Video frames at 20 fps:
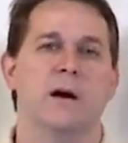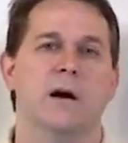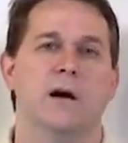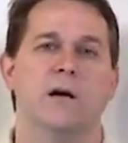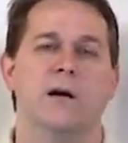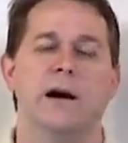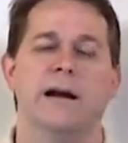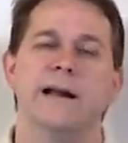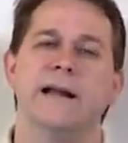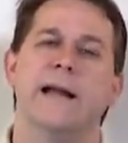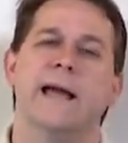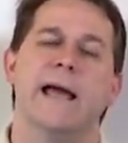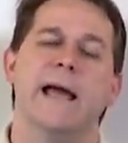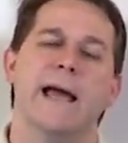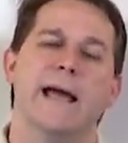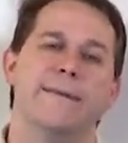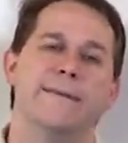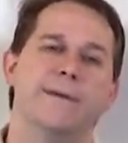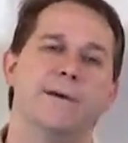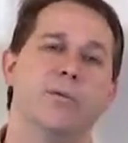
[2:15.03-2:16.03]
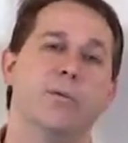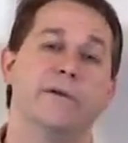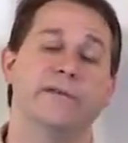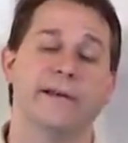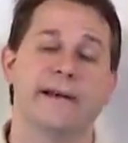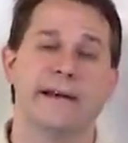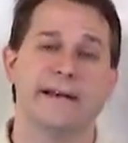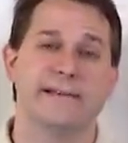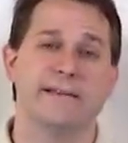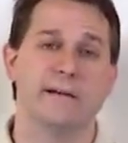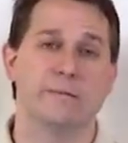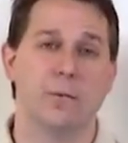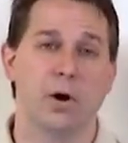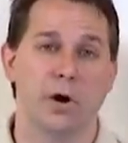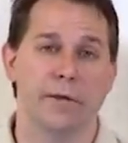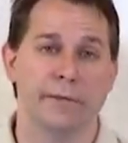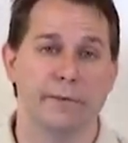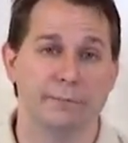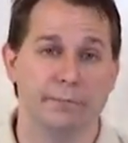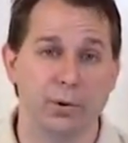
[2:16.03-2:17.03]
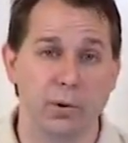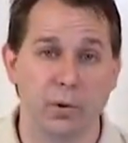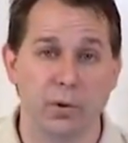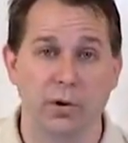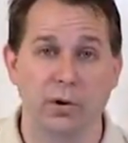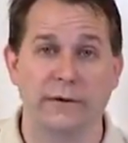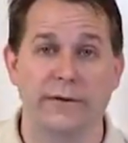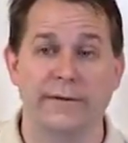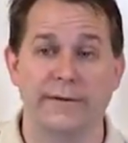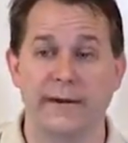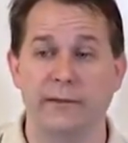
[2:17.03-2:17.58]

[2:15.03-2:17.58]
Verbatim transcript: All right. And then once I get them on the board,